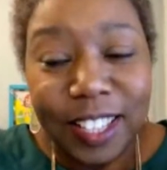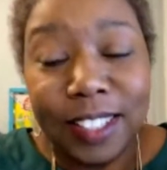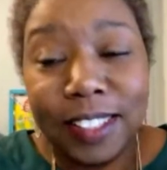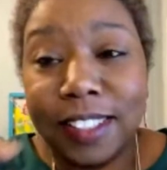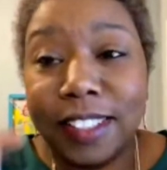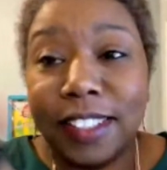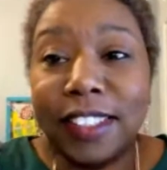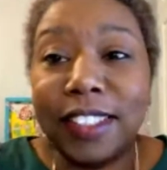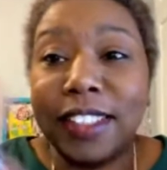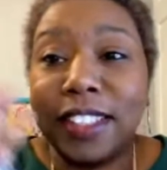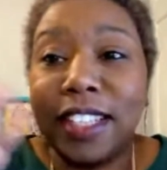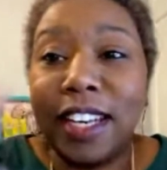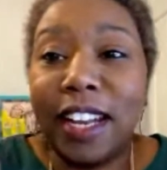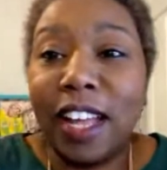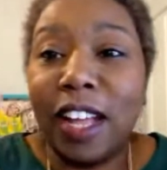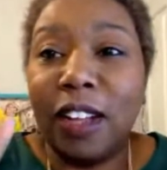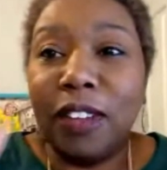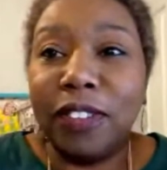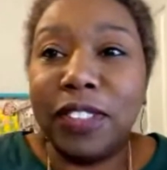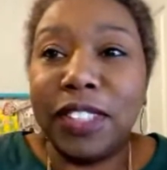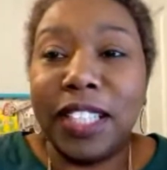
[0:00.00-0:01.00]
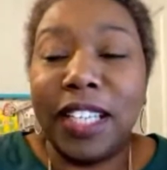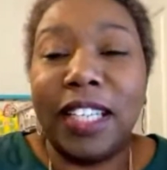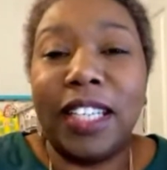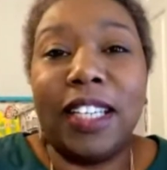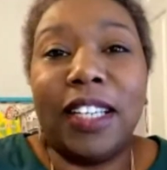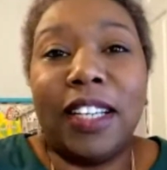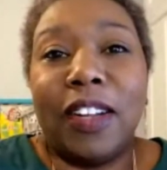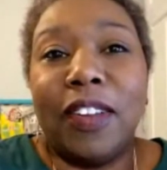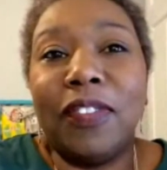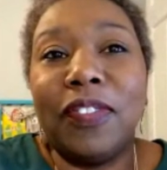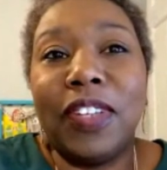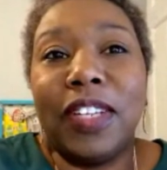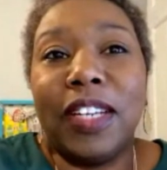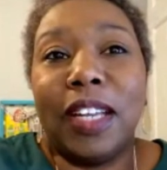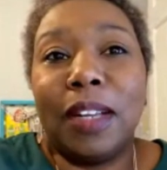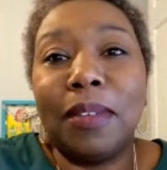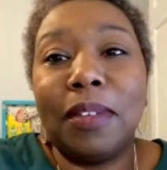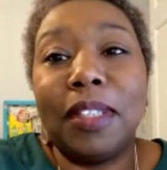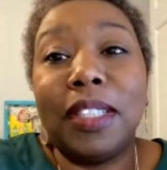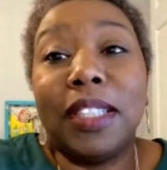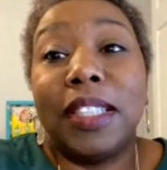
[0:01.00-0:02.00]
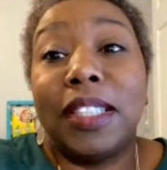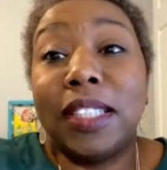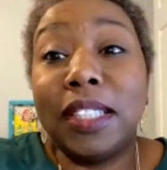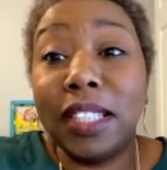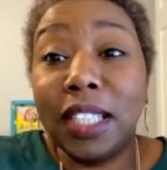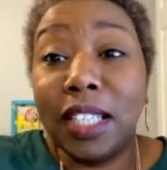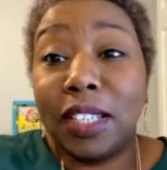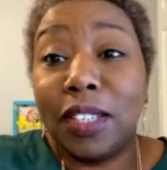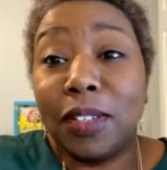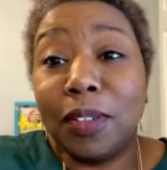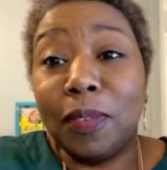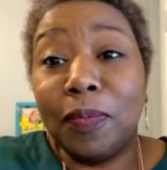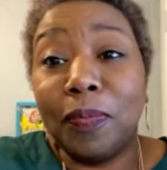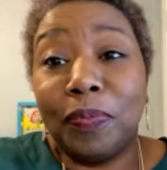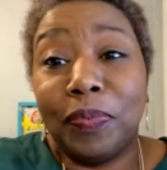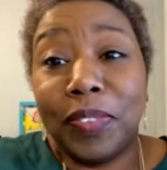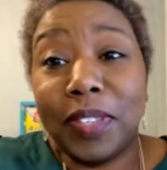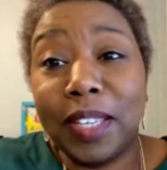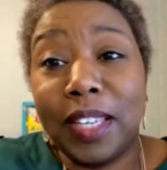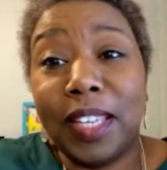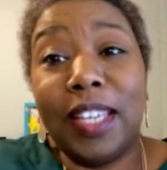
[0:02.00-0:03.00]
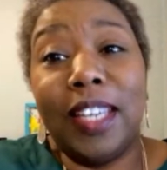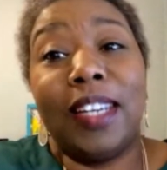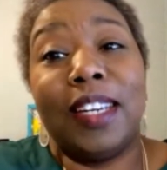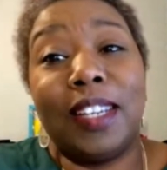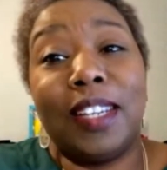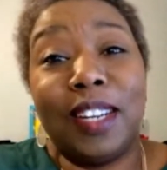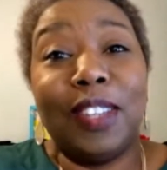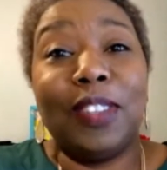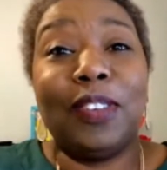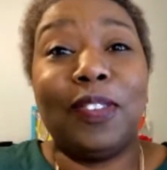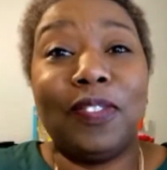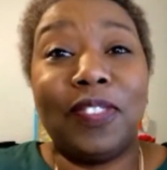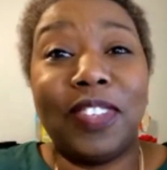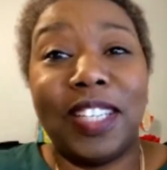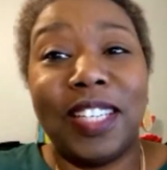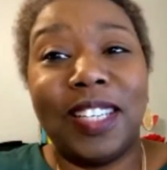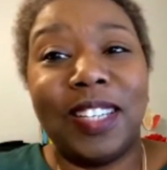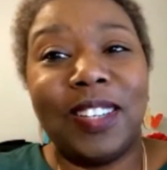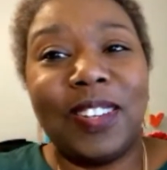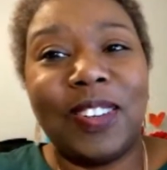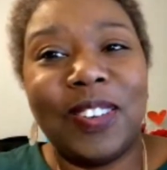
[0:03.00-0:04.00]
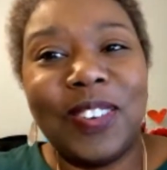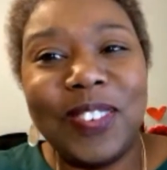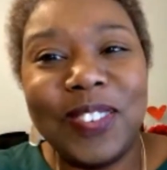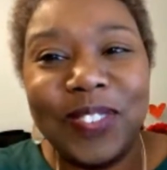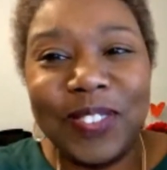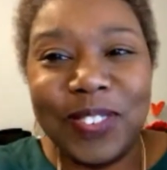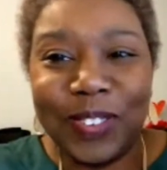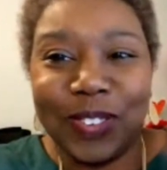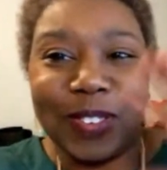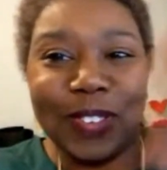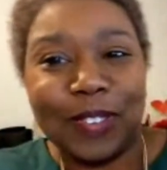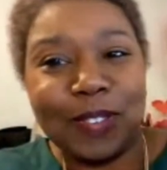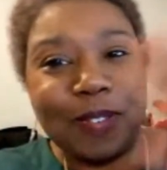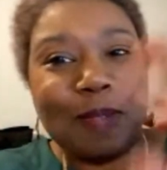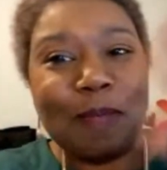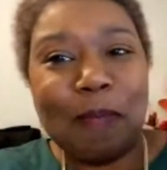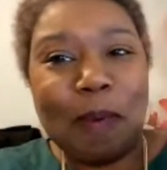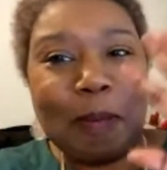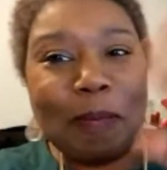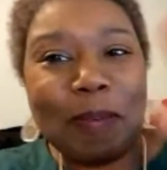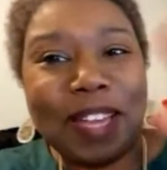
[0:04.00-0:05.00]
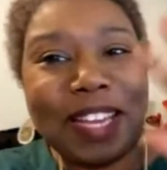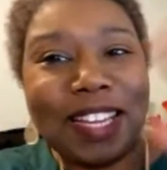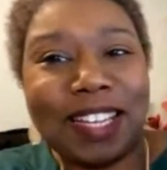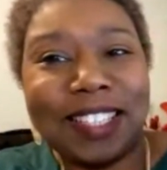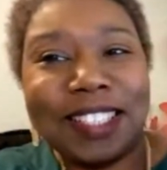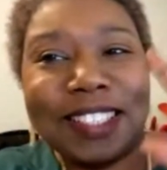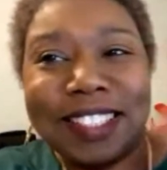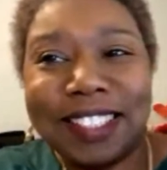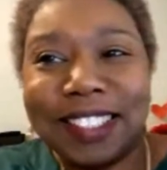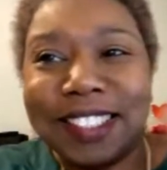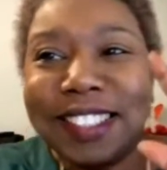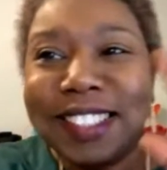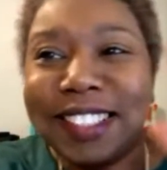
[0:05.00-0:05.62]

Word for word: this is Synolve signing off, and I'm gonna see you in another video real soon. Bye bye, guys.